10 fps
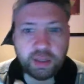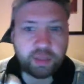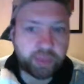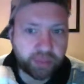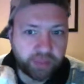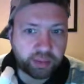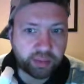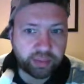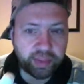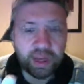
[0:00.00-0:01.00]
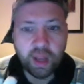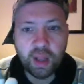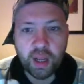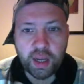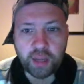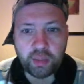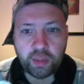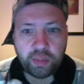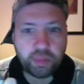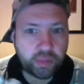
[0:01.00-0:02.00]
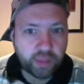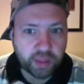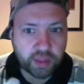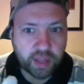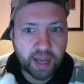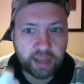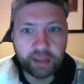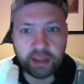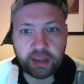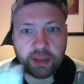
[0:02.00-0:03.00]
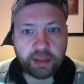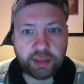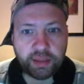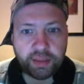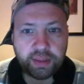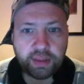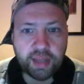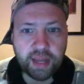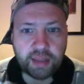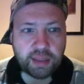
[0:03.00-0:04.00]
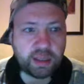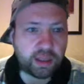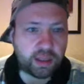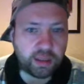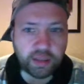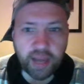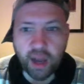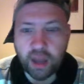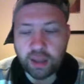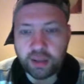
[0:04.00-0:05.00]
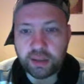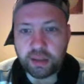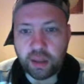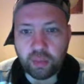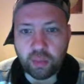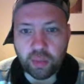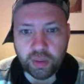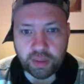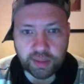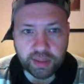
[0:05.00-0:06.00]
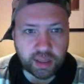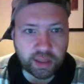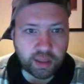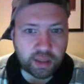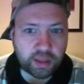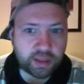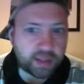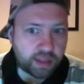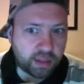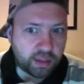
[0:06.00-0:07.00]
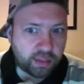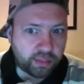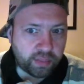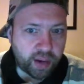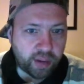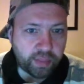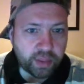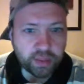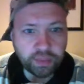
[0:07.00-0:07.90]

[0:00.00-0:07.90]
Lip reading: particularly, it will be looking like stylized in the Star Wars setting environment.